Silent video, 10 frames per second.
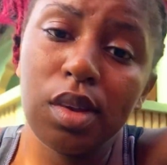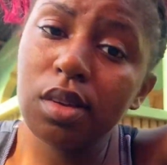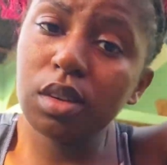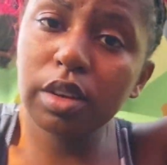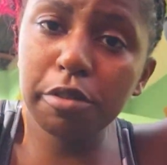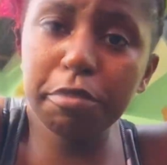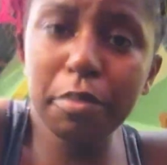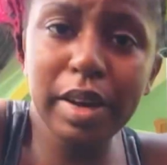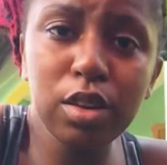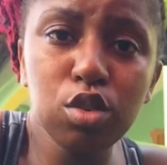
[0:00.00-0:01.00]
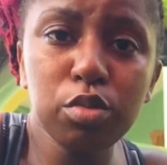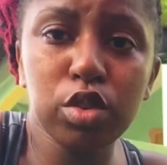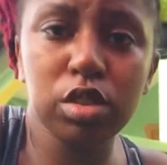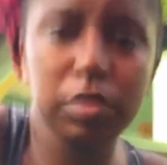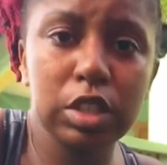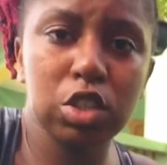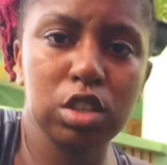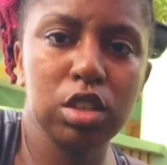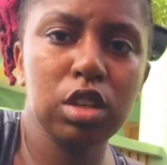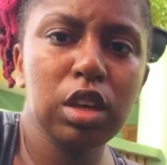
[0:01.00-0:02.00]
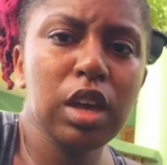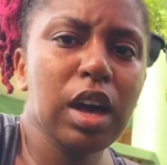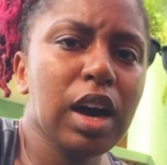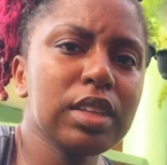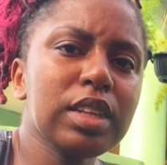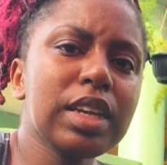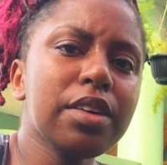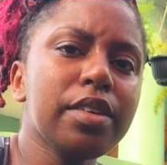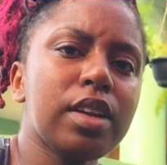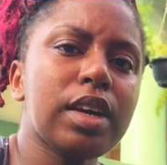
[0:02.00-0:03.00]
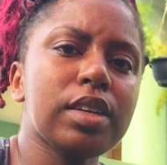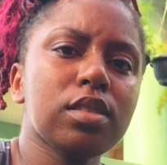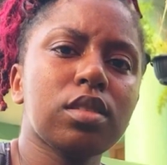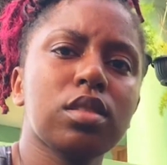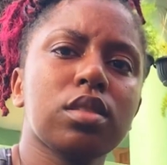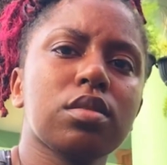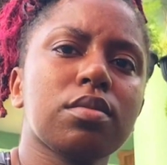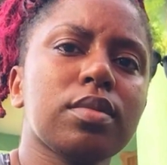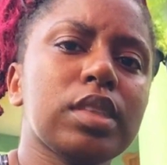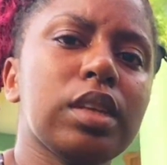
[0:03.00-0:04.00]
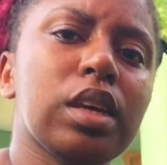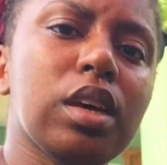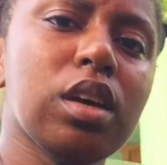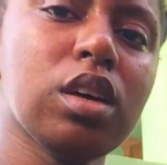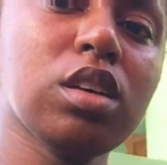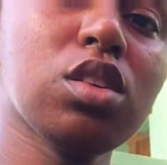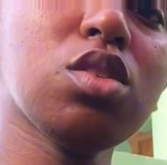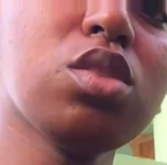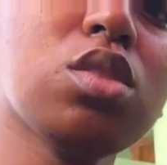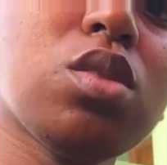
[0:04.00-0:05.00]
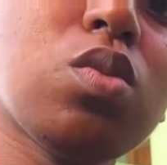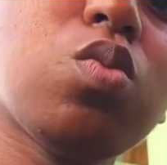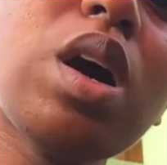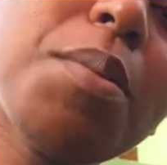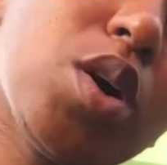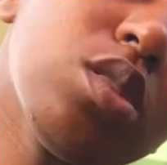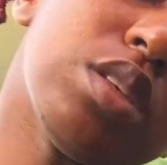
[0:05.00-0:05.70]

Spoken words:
looking for my own motivation, and then I realized, you know, what about